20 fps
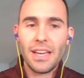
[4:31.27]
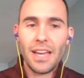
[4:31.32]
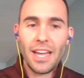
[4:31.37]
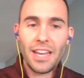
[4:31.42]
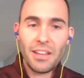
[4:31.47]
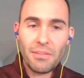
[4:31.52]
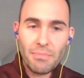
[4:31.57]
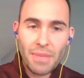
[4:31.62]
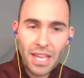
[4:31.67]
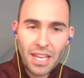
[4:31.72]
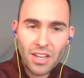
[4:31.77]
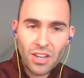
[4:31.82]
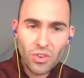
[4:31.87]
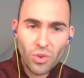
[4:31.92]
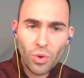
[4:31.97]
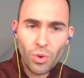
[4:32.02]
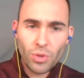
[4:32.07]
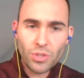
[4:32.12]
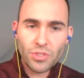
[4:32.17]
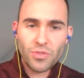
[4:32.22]
and they make
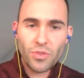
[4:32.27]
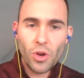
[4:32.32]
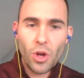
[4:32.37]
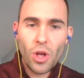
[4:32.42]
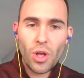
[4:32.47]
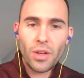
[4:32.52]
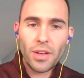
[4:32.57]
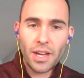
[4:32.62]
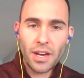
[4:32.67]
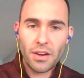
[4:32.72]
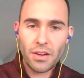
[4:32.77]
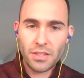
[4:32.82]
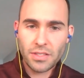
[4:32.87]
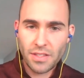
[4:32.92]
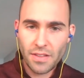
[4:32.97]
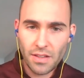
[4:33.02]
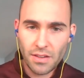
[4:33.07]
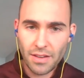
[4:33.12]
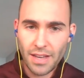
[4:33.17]
goals for all areas of their